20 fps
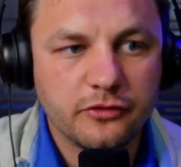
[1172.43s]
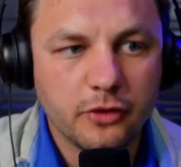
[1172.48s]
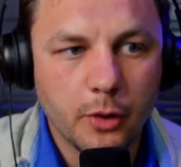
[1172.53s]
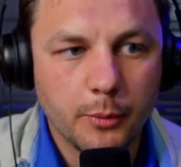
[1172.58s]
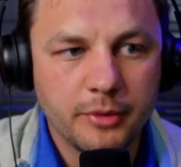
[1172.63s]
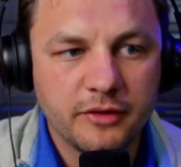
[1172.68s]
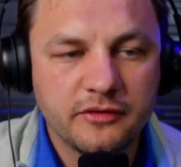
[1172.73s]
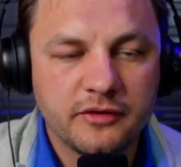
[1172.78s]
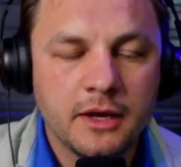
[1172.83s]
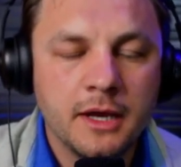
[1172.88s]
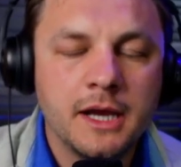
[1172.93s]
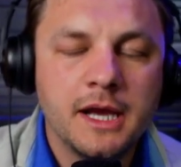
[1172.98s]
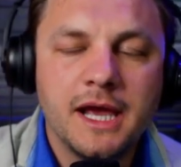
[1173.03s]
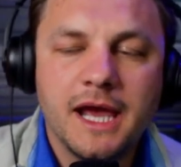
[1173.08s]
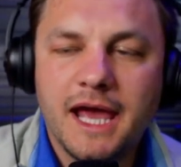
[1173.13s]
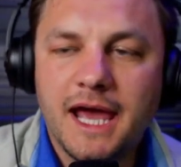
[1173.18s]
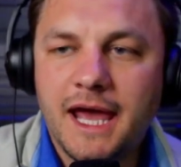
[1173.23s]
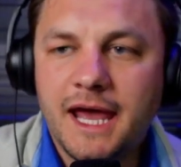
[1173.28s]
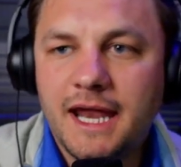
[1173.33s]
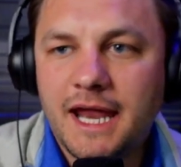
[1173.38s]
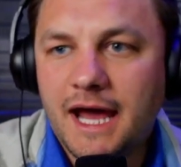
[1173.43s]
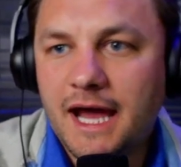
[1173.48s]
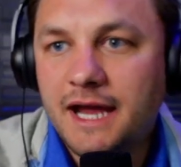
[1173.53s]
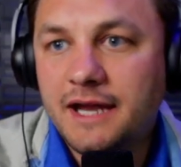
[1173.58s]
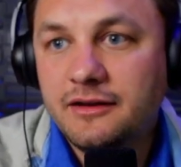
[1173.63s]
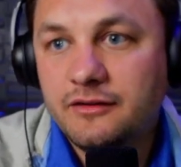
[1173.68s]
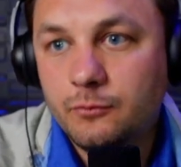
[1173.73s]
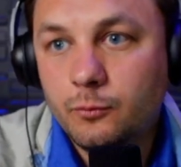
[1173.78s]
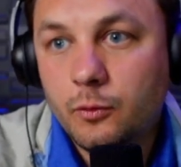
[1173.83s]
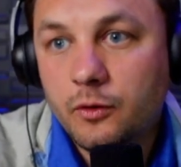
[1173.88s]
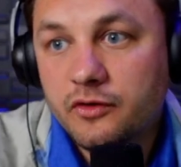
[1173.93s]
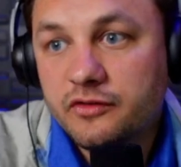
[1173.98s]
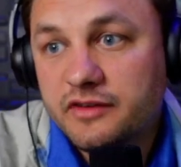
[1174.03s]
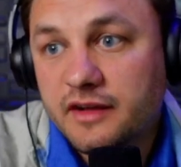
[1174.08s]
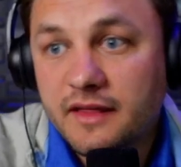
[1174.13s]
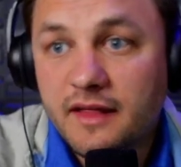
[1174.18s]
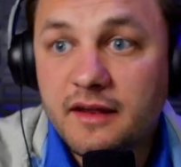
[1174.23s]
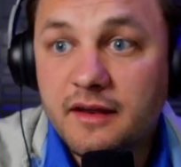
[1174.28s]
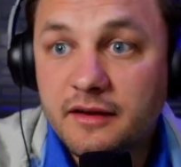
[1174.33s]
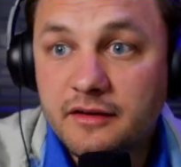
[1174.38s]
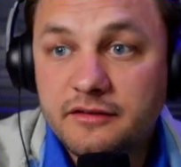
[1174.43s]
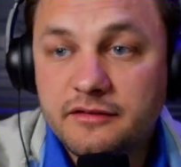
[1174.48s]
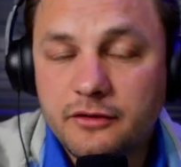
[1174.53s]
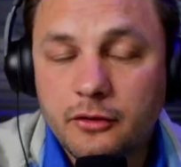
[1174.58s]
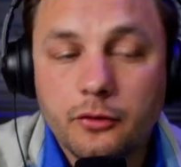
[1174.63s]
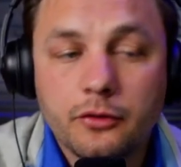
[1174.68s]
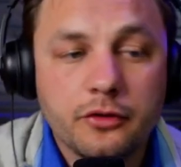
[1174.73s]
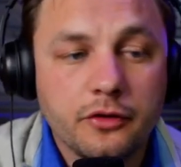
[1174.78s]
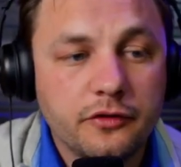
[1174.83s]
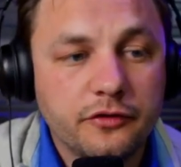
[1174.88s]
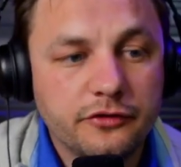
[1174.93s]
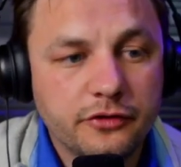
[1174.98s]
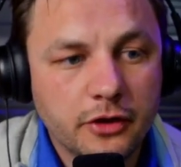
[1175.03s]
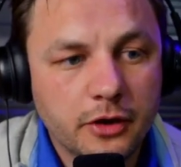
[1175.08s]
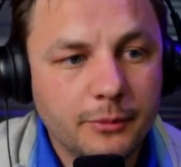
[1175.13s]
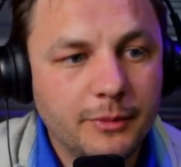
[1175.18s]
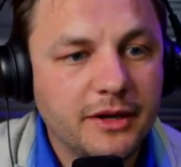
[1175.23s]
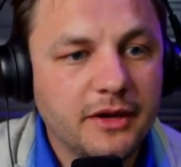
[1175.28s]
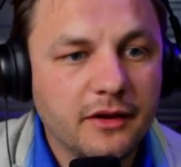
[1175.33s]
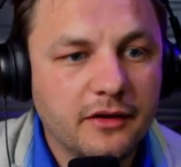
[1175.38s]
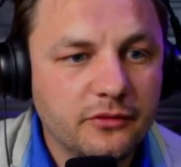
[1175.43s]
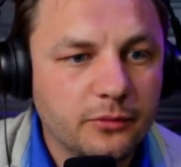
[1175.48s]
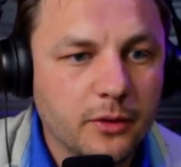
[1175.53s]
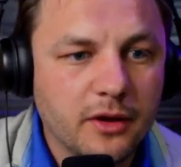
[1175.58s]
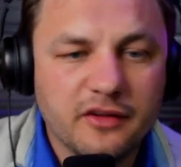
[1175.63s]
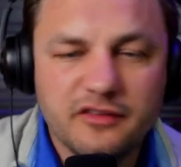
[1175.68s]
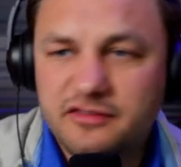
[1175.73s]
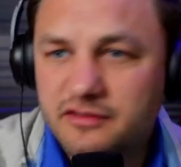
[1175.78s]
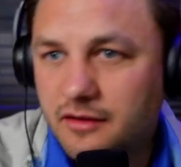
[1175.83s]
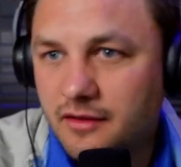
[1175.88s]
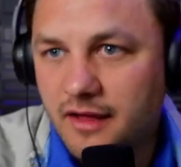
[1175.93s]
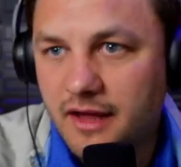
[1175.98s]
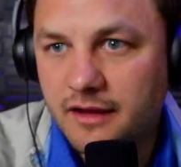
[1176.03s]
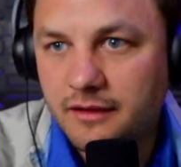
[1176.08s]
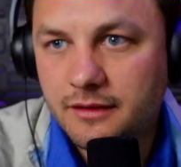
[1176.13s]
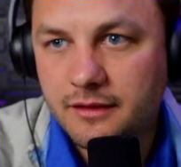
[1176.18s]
Opens, and I will say that it is still a concern because, well, it's the length.